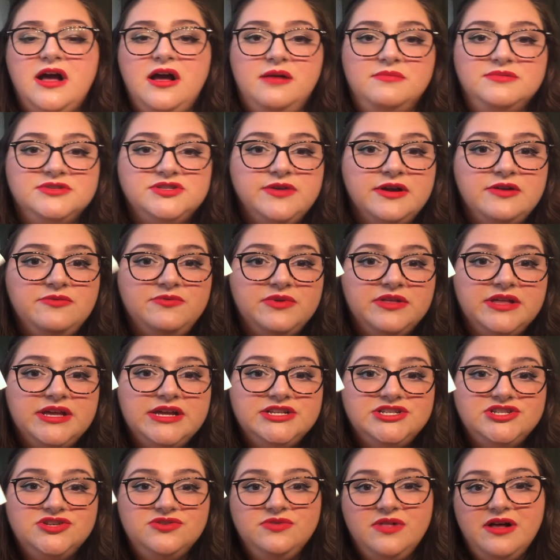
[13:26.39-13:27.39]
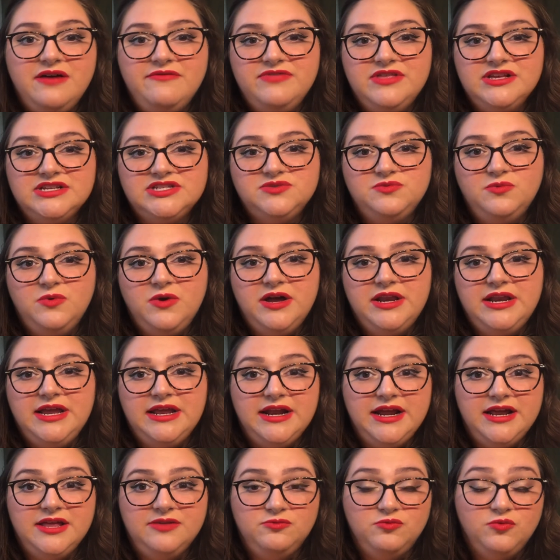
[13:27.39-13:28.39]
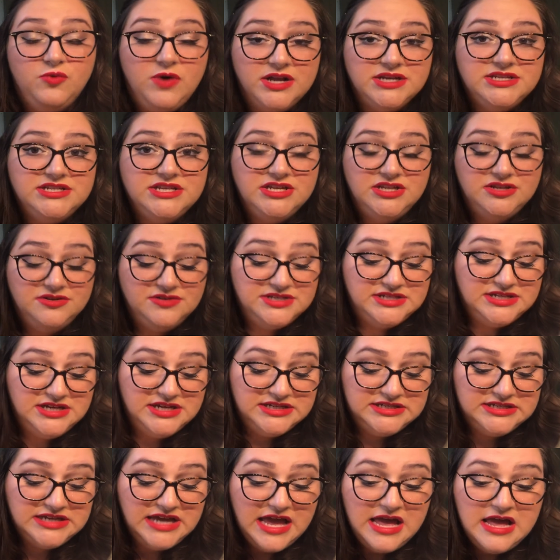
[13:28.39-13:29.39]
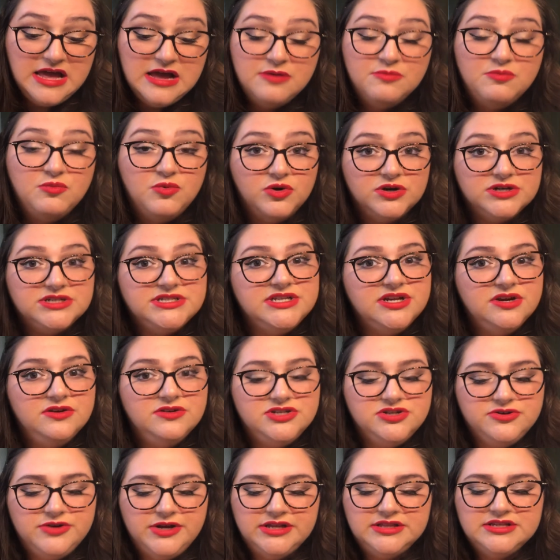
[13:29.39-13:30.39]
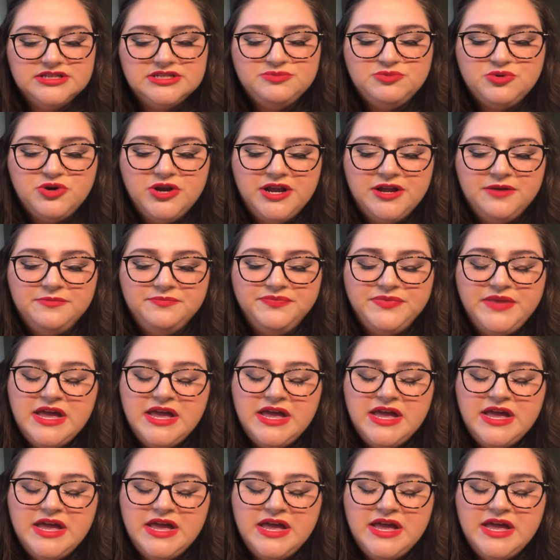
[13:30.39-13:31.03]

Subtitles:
So I really do love this one, and I want to use it more so during the spring.